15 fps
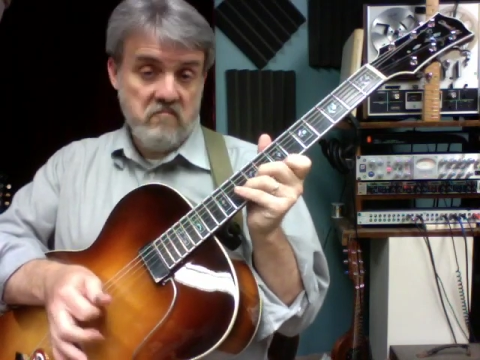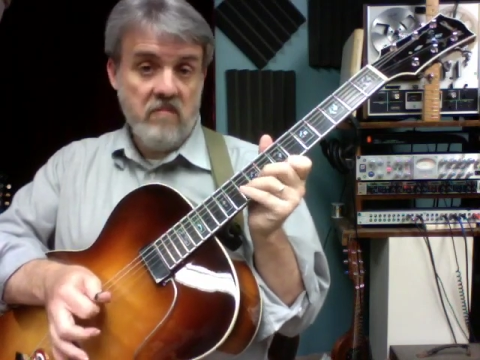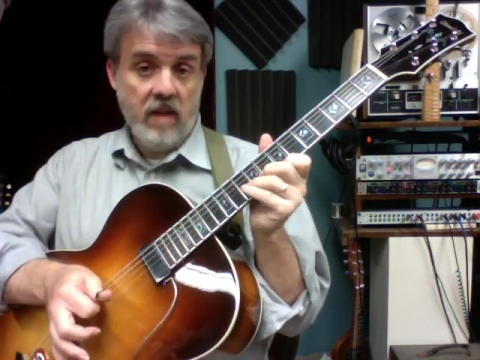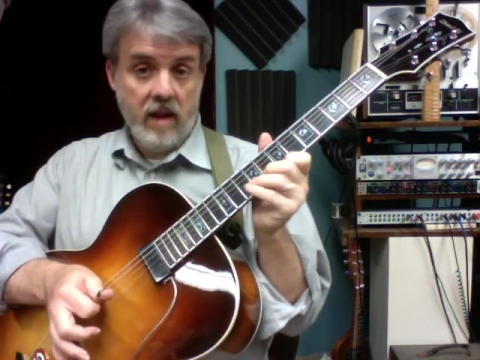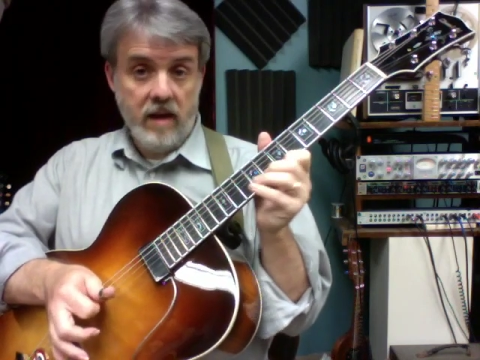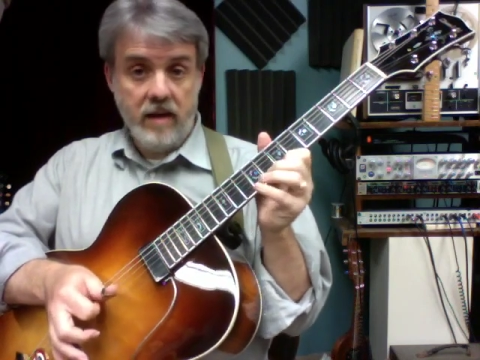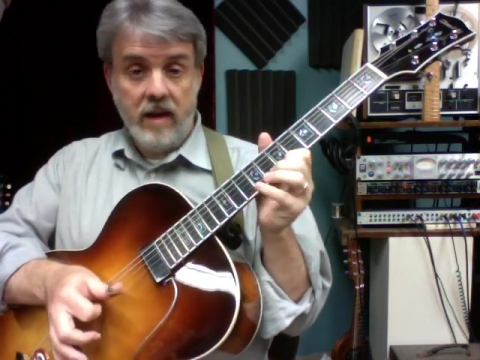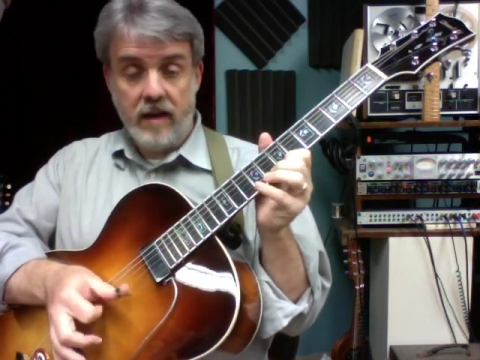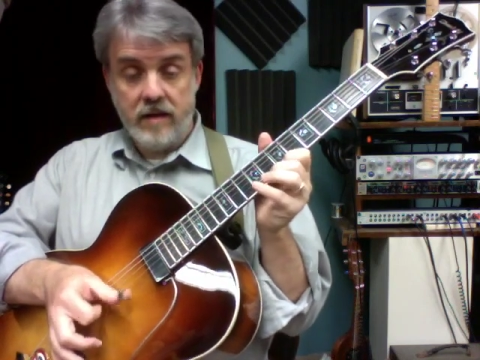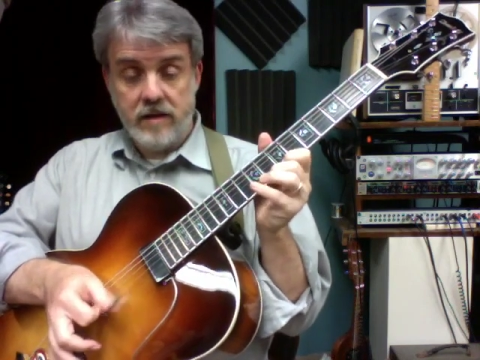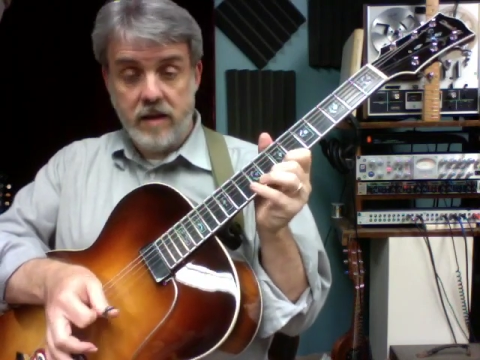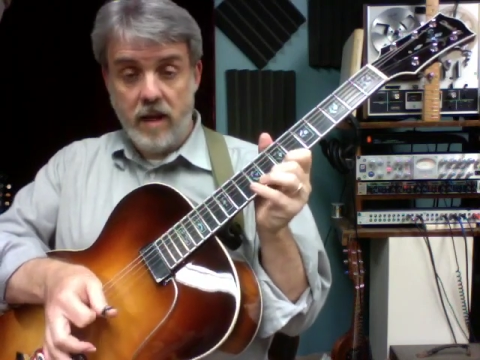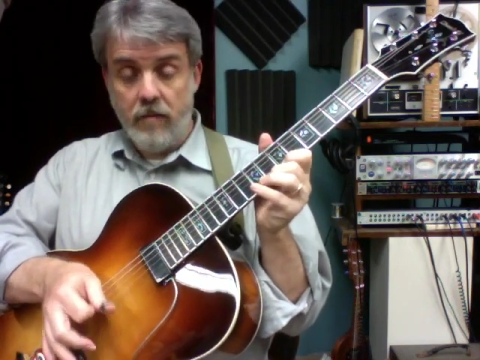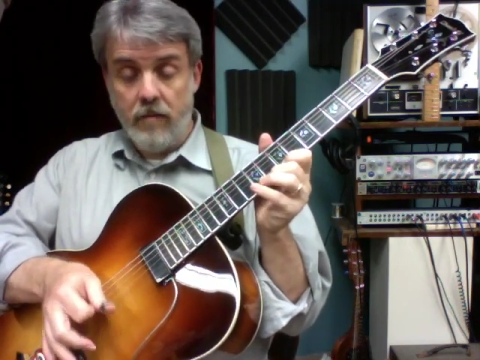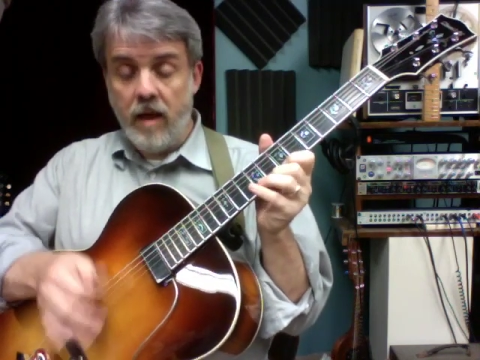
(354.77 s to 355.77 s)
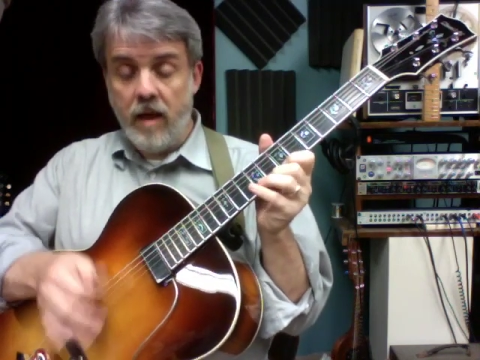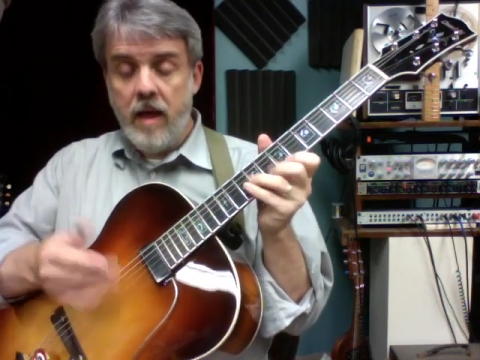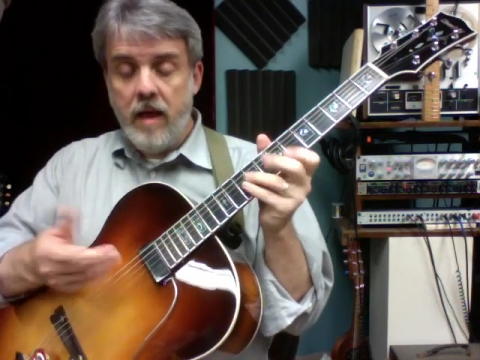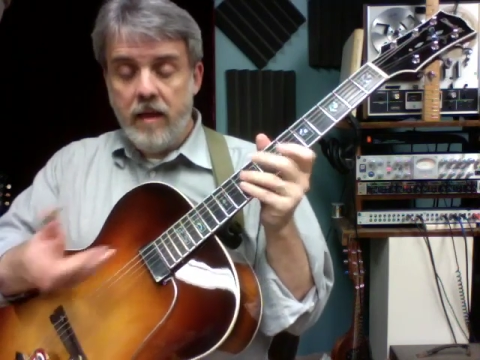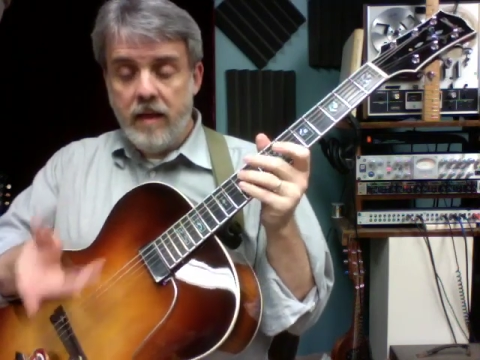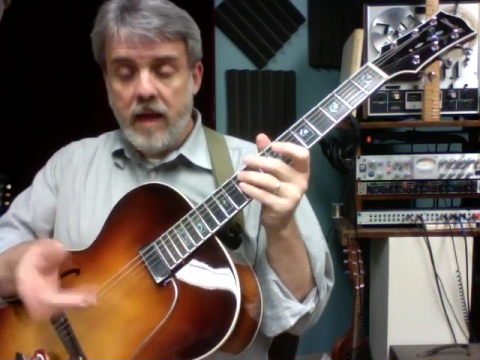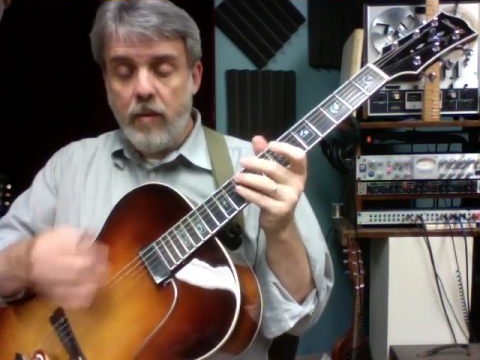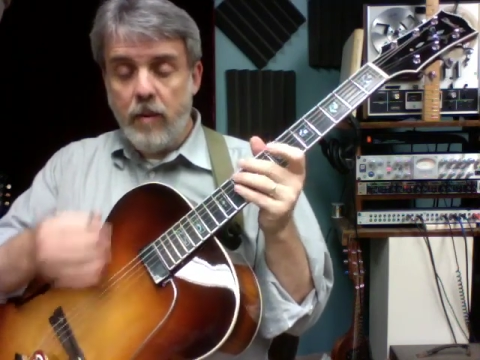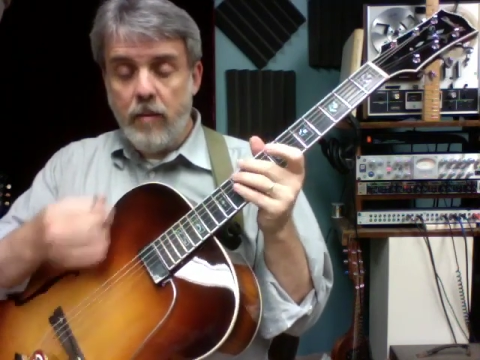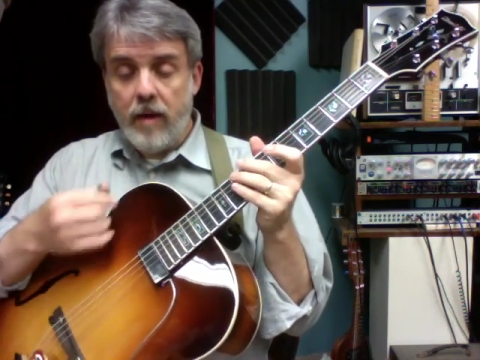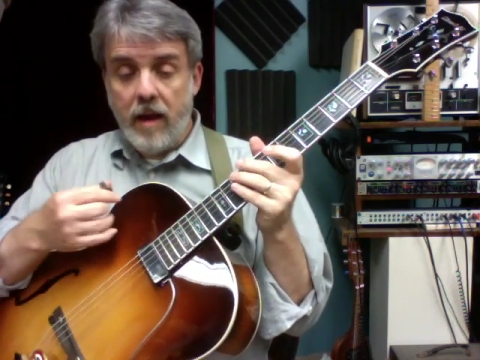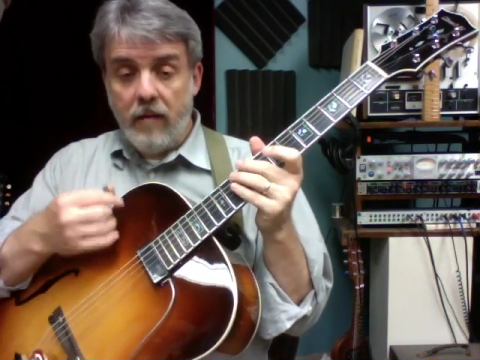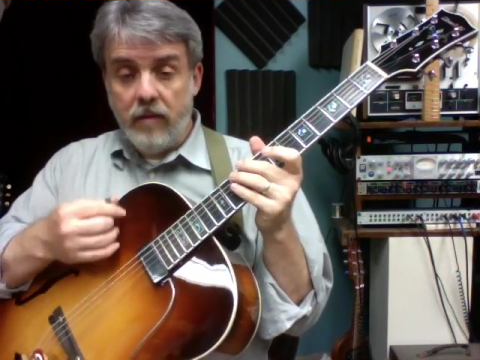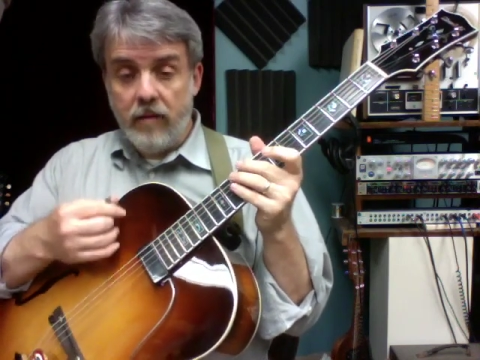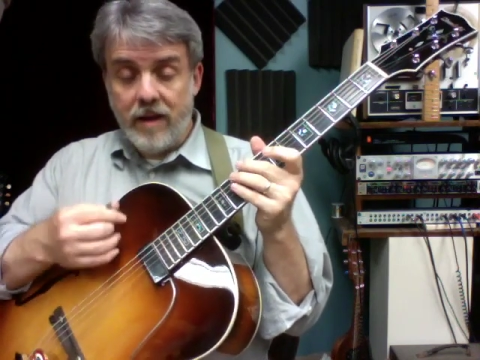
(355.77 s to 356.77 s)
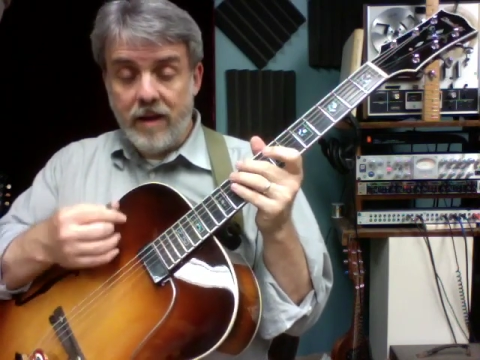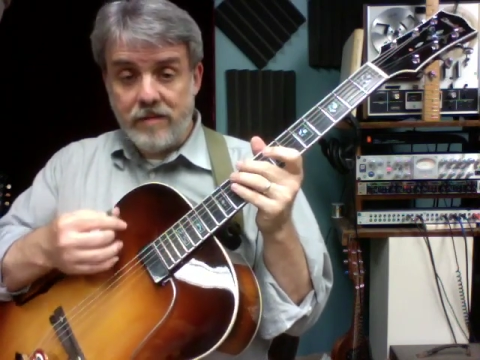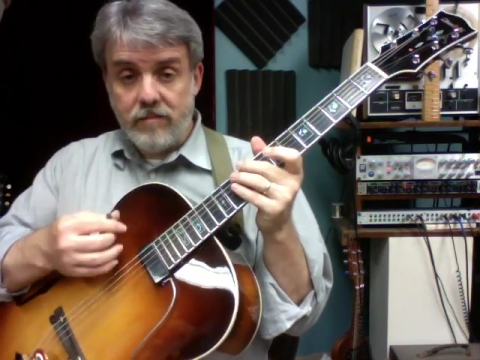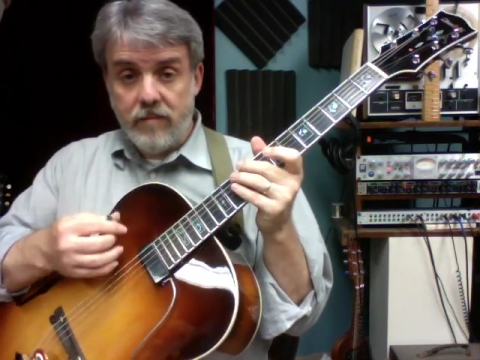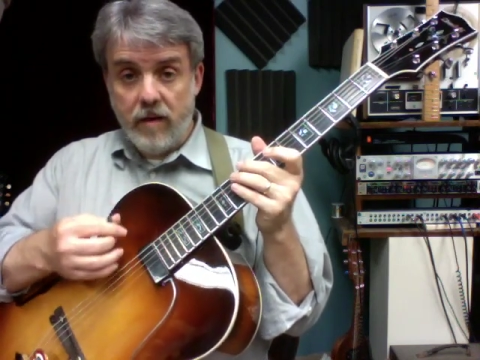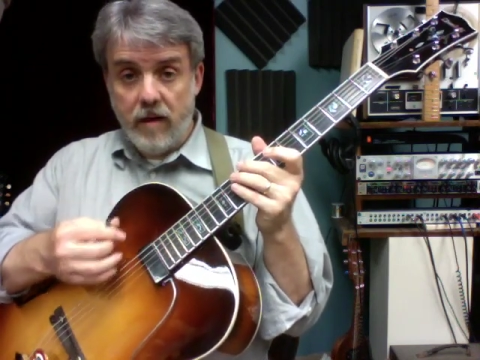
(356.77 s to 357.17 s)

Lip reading: index, thumb. That way we have less